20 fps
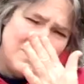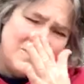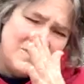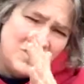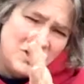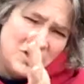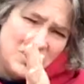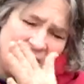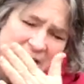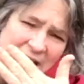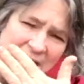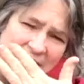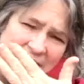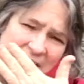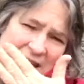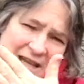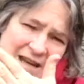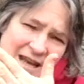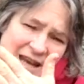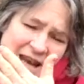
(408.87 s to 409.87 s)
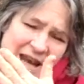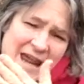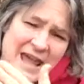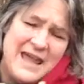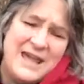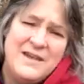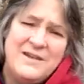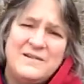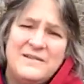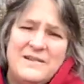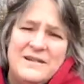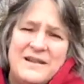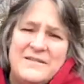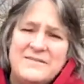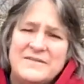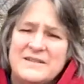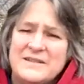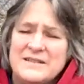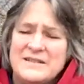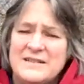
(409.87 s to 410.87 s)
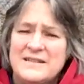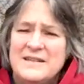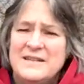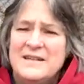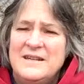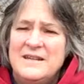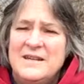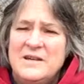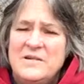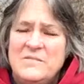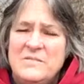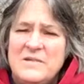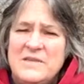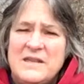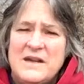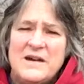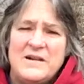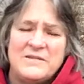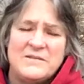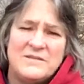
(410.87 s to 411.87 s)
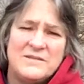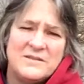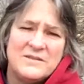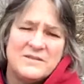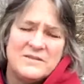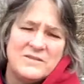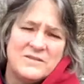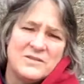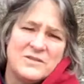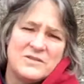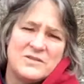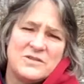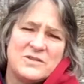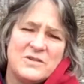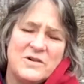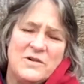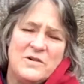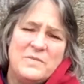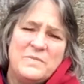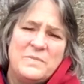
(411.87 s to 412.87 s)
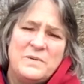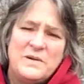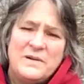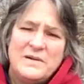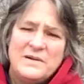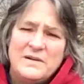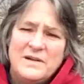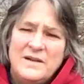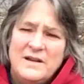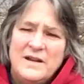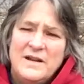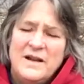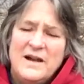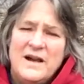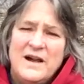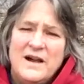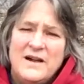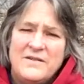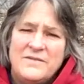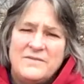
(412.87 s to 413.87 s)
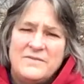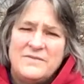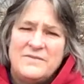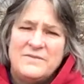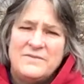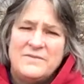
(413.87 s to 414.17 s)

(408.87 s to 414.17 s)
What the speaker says: shading and an angle of it without the scope of